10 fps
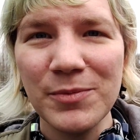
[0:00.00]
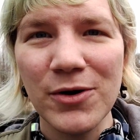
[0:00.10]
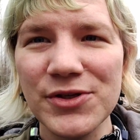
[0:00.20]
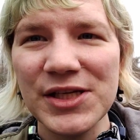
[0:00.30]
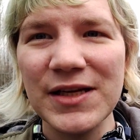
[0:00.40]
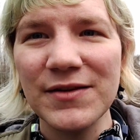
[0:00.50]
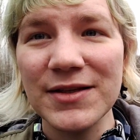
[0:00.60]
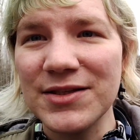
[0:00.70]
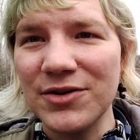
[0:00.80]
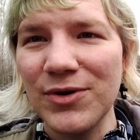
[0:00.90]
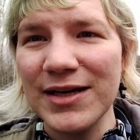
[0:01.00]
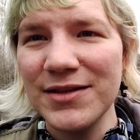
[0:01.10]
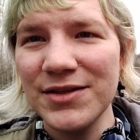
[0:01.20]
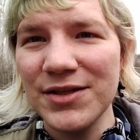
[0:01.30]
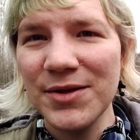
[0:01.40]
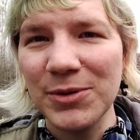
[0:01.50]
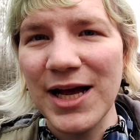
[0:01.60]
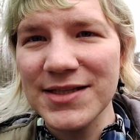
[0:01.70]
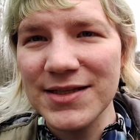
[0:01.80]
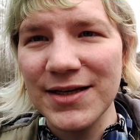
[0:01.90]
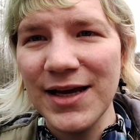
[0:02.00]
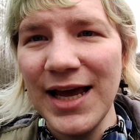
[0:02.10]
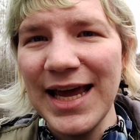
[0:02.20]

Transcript: protein that's directed to the plastid